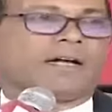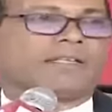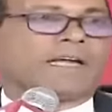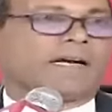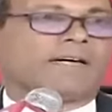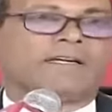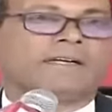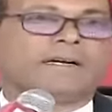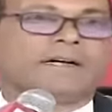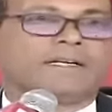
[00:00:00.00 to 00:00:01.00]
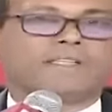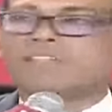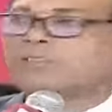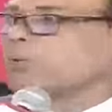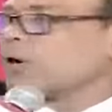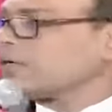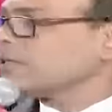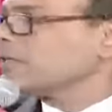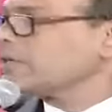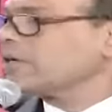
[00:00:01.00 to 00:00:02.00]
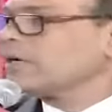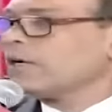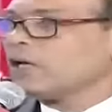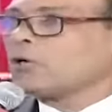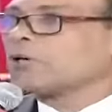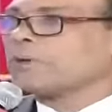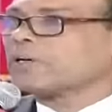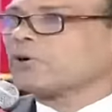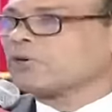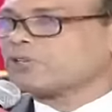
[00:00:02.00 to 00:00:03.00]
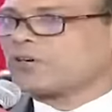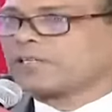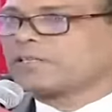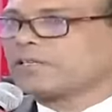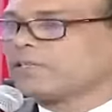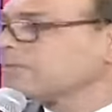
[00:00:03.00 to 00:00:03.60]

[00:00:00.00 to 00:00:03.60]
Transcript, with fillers: than just one equipment contract.